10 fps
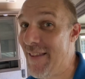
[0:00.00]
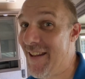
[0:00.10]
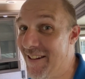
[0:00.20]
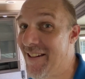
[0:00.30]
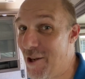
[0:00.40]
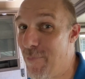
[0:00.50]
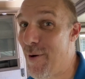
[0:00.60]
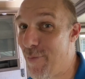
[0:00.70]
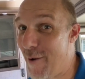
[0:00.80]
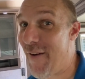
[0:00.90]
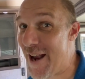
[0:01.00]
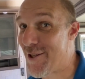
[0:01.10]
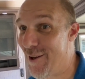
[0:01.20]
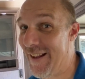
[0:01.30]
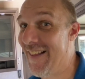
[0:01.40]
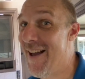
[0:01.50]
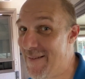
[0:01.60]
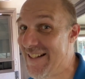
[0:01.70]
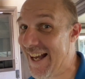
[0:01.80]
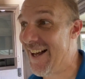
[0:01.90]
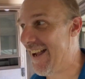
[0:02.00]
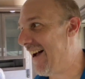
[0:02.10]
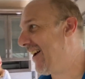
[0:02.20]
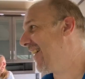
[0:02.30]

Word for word: this stupid professionally, let me tell you.